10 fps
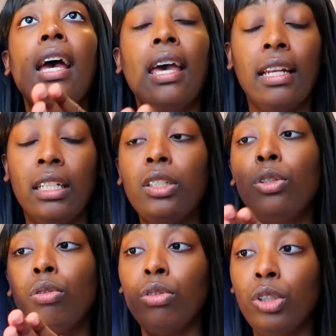an
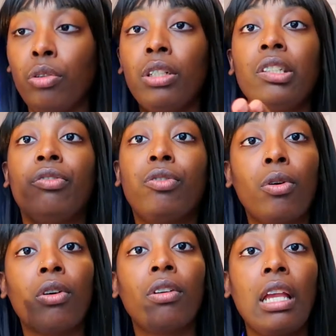additional insurance
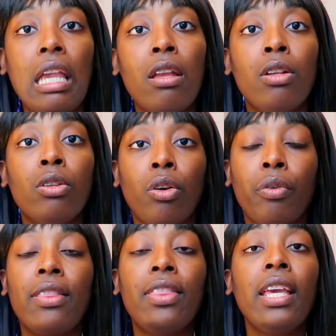for
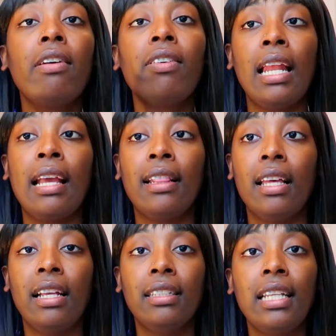e-notary think of it like
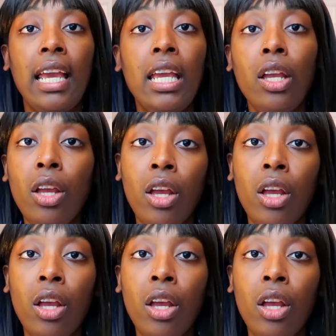this say